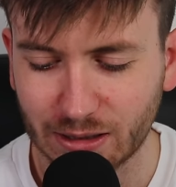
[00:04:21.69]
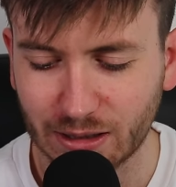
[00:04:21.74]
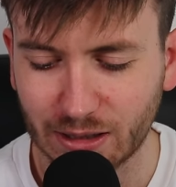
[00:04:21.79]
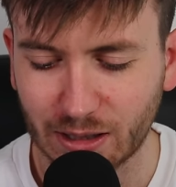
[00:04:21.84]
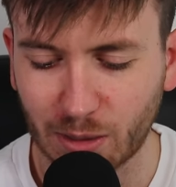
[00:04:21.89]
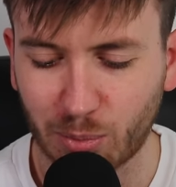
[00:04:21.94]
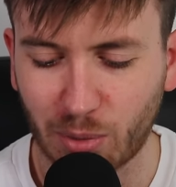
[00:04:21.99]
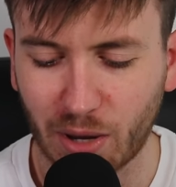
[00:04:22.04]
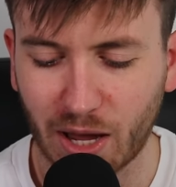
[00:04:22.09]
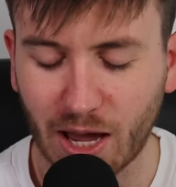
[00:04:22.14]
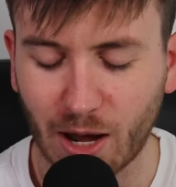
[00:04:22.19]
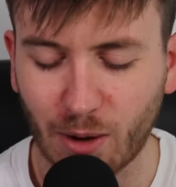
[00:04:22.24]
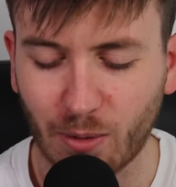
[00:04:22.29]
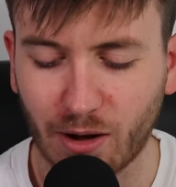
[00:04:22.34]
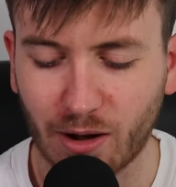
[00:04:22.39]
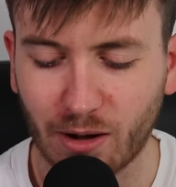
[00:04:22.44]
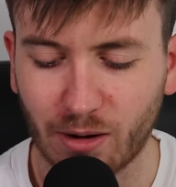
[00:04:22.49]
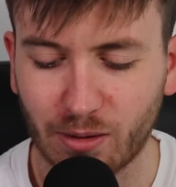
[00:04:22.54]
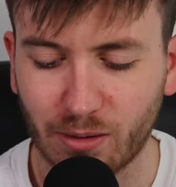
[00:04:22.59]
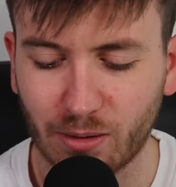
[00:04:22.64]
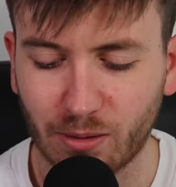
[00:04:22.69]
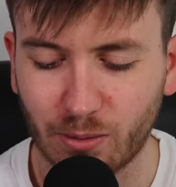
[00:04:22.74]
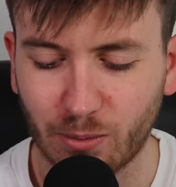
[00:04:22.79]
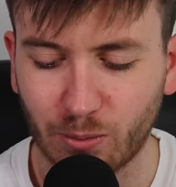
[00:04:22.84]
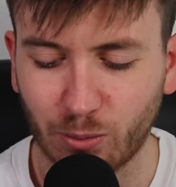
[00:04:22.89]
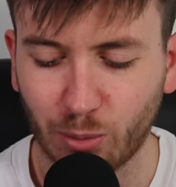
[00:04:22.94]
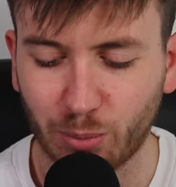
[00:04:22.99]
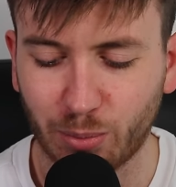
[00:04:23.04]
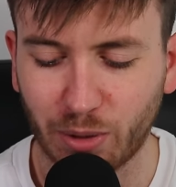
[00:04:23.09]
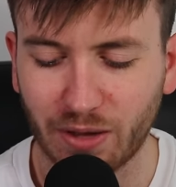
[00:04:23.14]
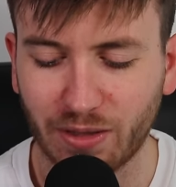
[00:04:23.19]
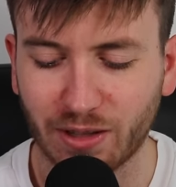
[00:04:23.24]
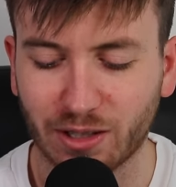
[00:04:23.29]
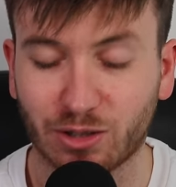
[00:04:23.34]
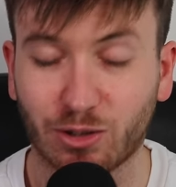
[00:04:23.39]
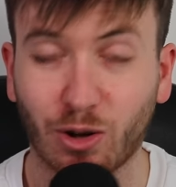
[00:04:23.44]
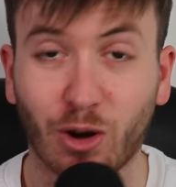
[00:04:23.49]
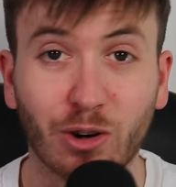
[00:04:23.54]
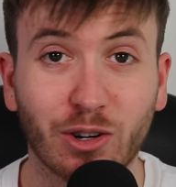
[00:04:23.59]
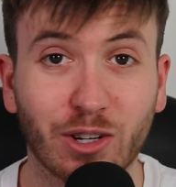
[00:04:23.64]
The Power will beat the
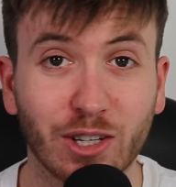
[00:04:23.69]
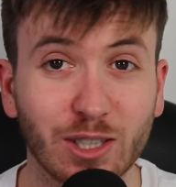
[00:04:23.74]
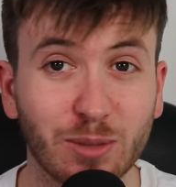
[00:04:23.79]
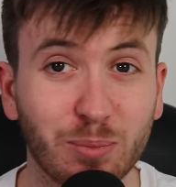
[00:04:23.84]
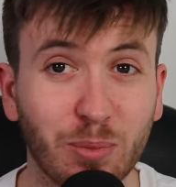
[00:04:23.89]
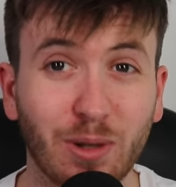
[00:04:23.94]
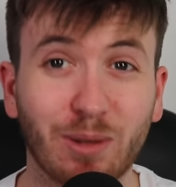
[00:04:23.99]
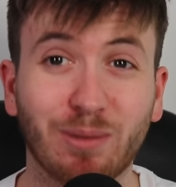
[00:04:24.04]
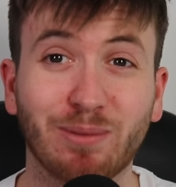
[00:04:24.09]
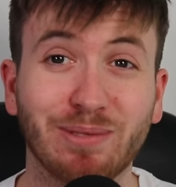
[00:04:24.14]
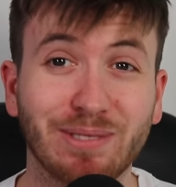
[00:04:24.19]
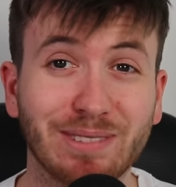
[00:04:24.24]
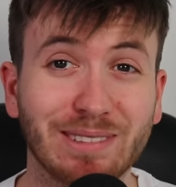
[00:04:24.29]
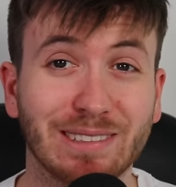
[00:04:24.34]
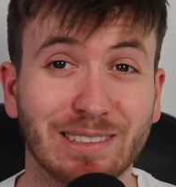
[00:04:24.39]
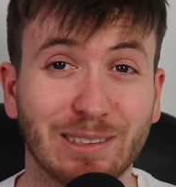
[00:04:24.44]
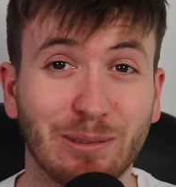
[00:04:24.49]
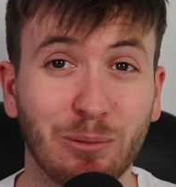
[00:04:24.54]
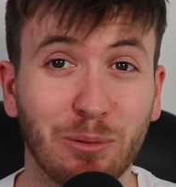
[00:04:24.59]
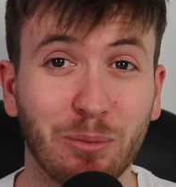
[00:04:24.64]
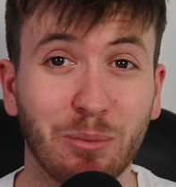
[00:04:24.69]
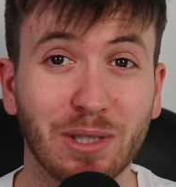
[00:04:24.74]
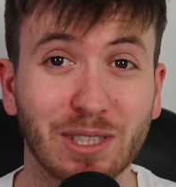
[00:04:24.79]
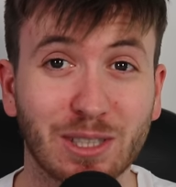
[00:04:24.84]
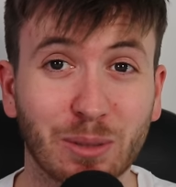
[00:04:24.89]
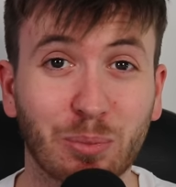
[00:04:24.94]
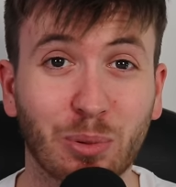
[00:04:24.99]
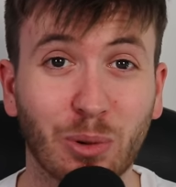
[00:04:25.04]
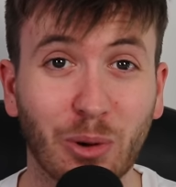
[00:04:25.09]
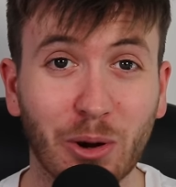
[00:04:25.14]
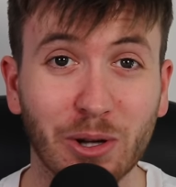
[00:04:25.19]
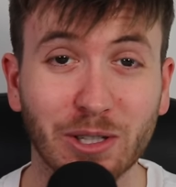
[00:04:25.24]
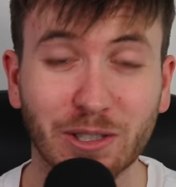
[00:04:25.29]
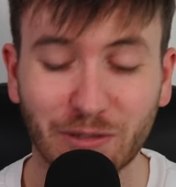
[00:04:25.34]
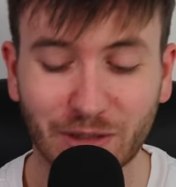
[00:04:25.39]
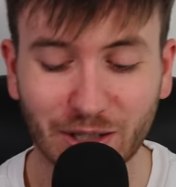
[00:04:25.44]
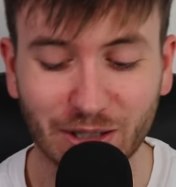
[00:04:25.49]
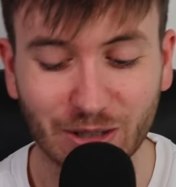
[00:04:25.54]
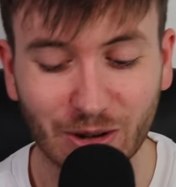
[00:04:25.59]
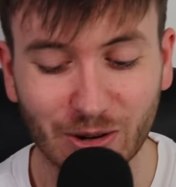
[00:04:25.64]
Dockers, but I wouldn't be surprised
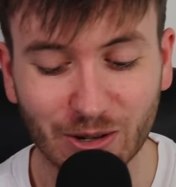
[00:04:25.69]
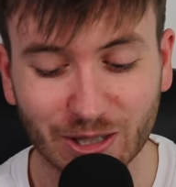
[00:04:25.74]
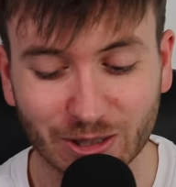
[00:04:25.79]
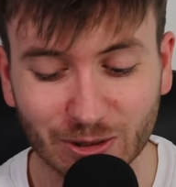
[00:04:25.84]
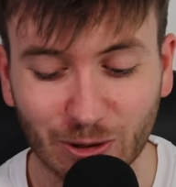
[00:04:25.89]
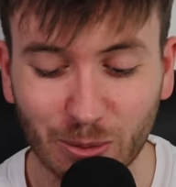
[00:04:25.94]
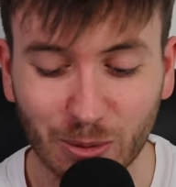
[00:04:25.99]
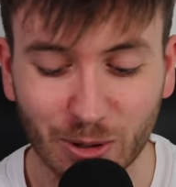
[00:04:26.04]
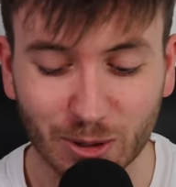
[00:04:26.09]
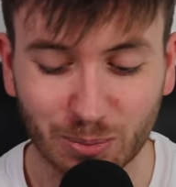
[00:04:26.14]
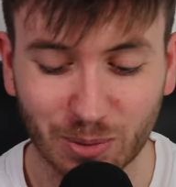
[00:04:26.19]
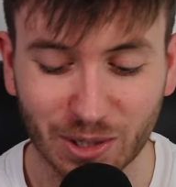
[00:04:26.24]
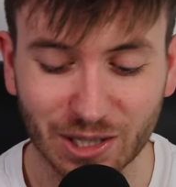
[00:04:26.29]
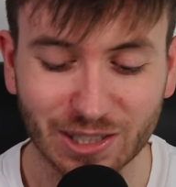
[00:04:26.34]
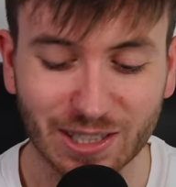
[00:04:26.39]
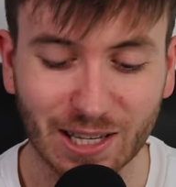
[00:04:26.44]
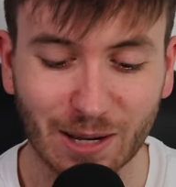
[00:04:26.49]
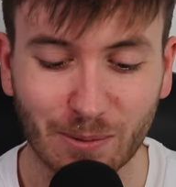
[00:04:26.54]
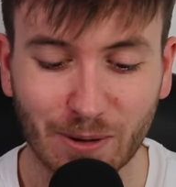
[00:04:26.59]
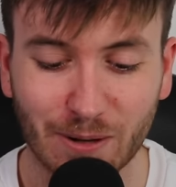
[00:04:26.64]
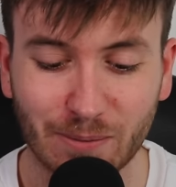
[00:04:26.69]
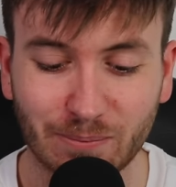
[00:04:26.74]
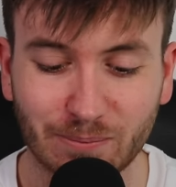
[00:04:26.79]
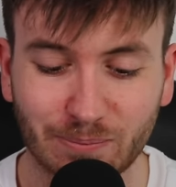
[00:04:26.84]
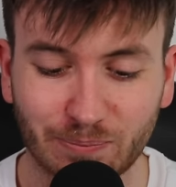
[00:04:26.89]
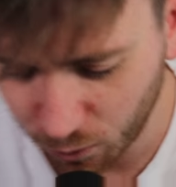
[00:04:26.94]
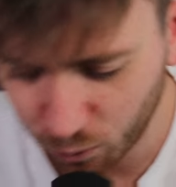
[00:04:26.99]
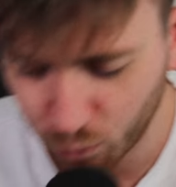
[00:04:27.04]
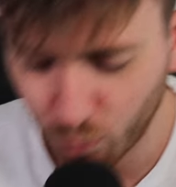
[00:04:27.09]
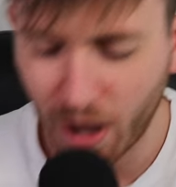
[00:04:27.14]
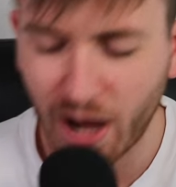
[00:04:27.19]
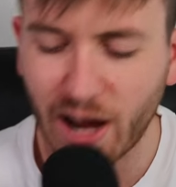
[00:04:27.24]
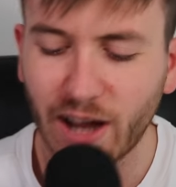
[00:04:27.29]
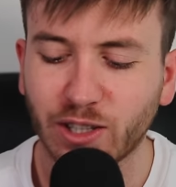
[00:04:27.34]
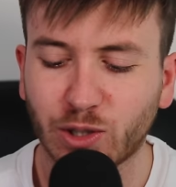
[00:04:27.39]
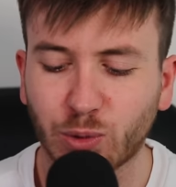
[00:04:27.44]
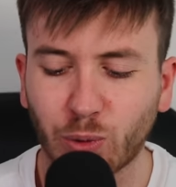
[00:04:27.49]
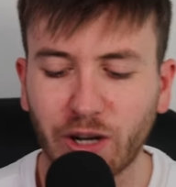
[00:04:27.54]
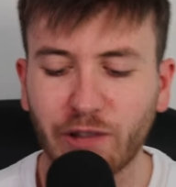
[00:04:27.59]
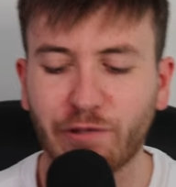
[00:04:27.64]
if the Dockers almost pinched that one.
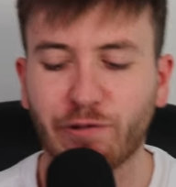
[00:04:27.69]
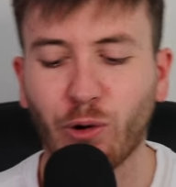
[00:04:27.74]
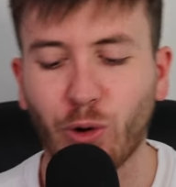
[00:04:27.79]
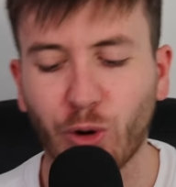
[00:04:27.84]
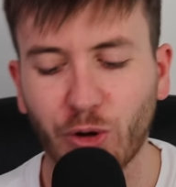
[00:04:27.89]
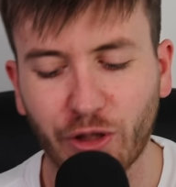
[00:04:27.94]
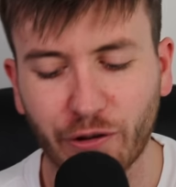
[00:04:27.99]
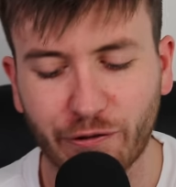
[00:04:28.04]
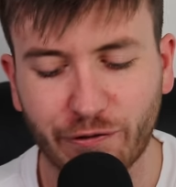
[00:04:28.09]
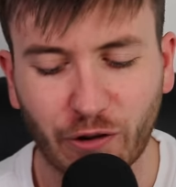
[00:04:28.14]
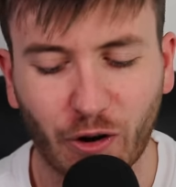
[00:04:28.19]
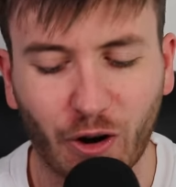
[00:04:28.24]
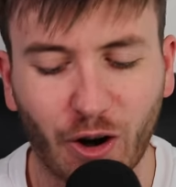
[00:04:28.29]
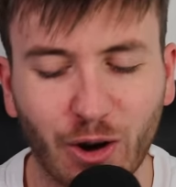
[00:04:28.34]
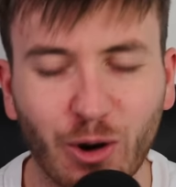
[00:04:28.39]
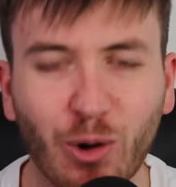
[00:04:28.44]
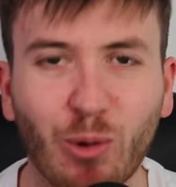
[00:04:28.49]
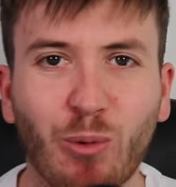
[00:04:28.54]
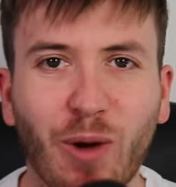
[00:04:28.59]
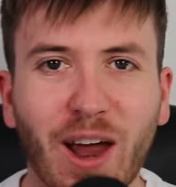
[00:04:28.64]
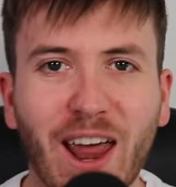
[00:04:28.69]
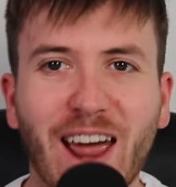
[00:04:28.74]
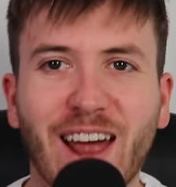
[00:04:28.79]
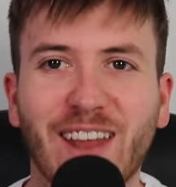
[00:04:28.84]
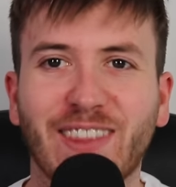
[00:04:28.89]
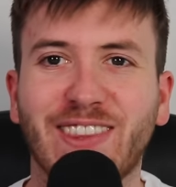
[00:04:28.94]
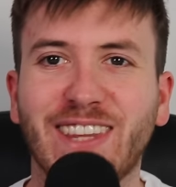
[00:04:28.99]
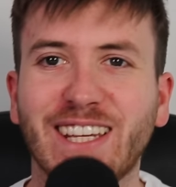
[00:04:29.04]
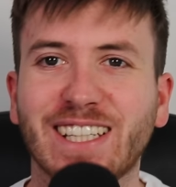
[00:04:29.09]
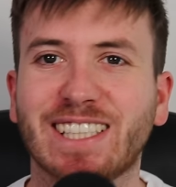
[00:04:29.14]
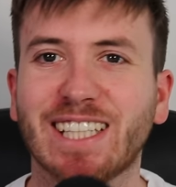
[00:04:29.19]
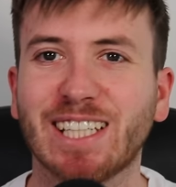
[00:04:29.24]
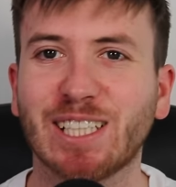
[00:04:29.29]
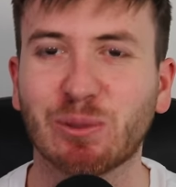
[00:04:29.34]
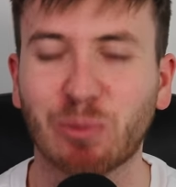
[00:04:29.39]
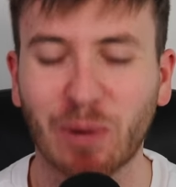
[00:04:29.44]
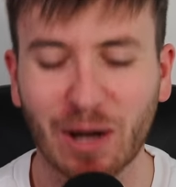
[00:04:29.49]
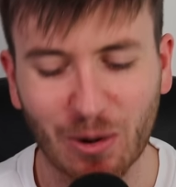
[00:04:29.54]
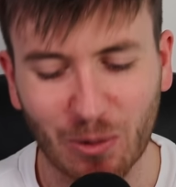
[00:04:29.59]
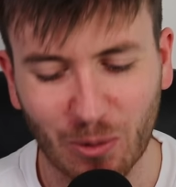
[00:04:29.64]
Round 24, the final round. This is
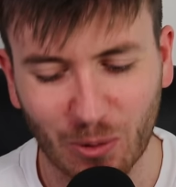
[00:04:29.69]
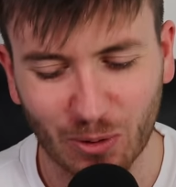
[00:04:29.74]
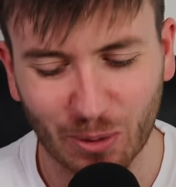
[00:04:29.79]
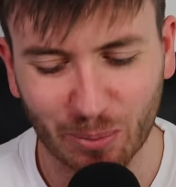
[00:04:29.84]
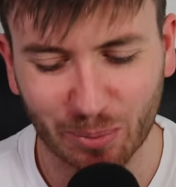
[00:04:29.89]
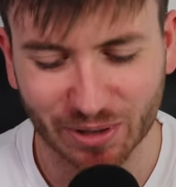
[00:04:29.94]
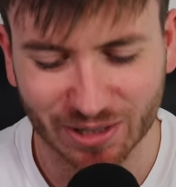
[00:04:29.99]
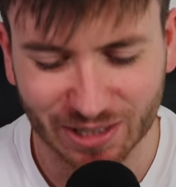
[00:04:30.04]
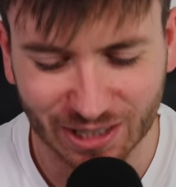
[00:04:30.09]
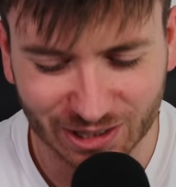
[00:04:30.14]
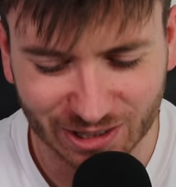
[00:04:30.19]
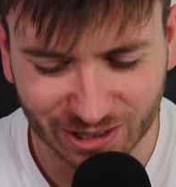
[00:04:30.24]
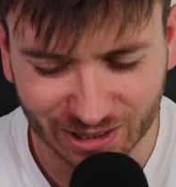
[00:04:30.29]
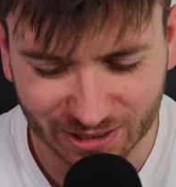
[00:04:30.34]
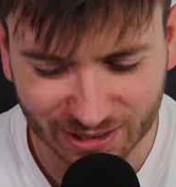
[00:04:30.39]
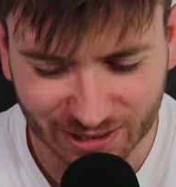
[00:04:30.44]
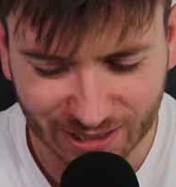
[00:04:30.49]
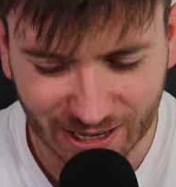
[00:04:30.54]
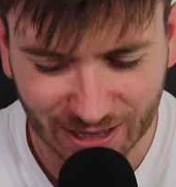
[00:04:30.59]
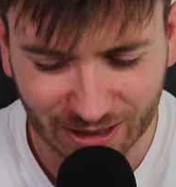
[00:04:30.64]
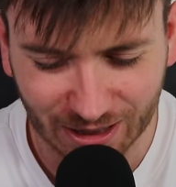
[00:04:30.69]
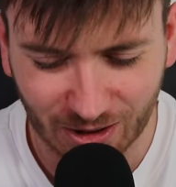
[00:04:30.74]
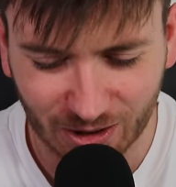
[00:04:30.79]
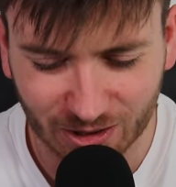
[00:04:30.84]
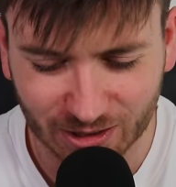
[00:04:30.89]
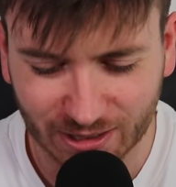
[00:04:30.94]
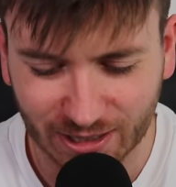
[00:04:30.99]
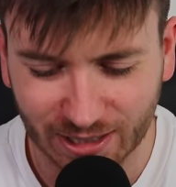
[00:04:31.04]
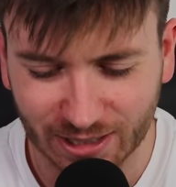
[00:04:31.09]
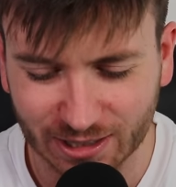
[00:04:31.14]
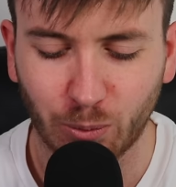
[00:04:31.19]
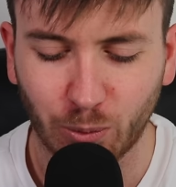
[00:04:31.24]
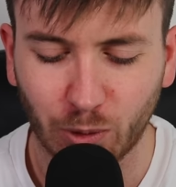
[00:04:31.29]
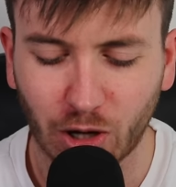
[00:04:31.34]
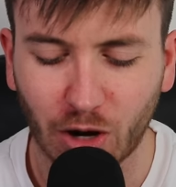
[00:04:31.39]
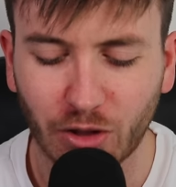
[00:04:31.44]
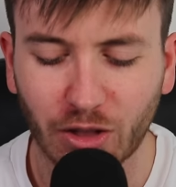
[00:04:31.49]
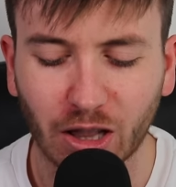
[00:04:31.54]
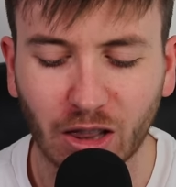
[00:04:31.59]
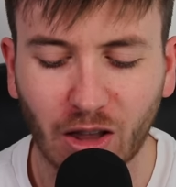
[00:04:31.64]
where all the positions get locked in. We'll
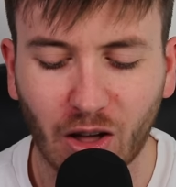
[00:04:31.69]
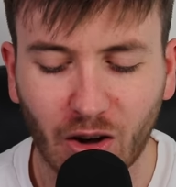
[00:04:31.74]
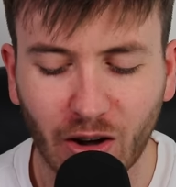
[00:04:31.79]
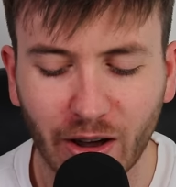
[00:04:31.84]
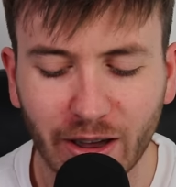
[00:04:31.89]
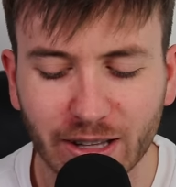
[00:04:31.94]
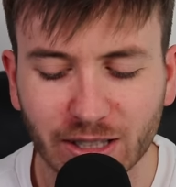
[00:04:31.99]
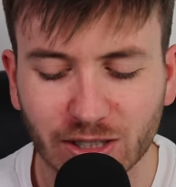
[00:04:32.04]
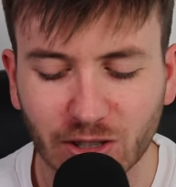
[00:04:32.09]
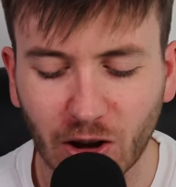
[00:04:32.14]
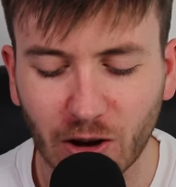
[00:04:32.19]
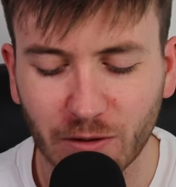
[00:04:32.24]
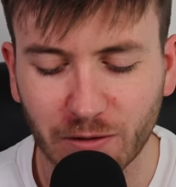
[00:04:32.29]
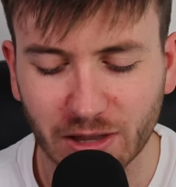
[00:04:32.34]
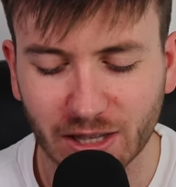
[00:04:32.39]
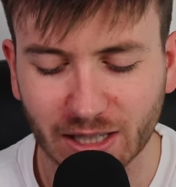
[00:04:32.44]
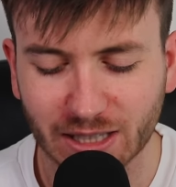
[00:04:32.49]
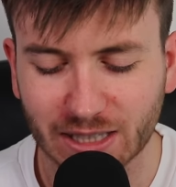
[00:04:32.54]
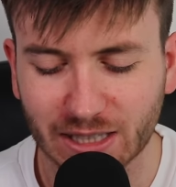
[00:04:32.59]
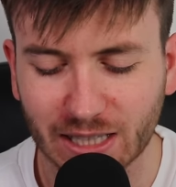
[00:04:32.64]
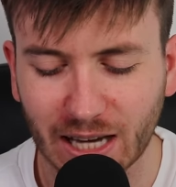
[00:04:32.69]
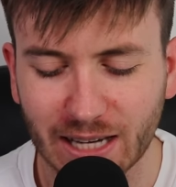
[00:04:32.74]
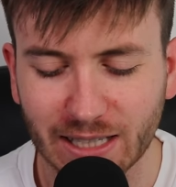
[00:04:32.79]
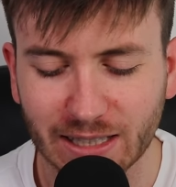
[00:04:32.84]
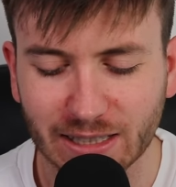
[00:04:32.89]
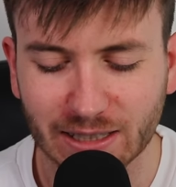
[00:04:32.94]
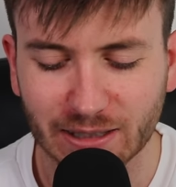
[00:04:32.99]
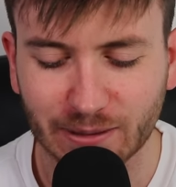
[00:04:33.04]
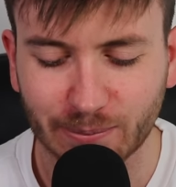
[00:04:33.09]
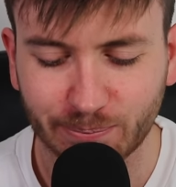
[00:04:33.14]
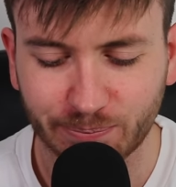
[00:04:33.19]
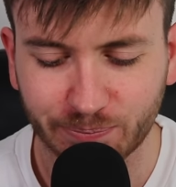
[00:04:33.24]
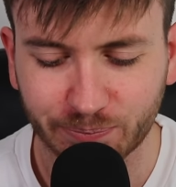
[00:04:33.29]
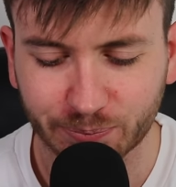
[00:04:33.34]
go the Lions over the Saints.